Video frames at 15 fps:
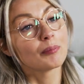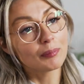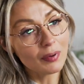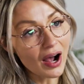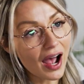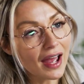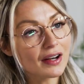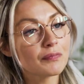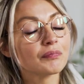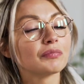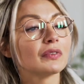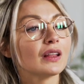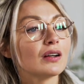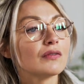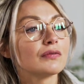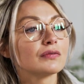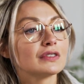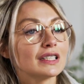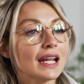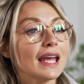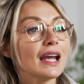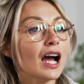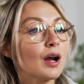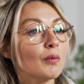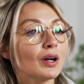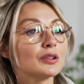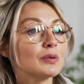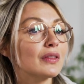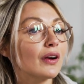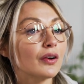But today I
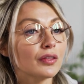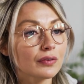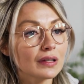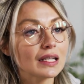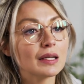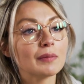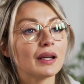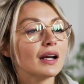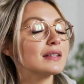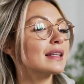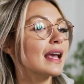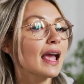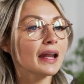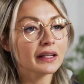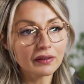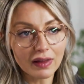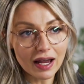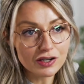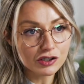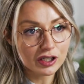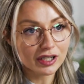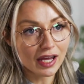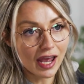worked with our 3D because any lash can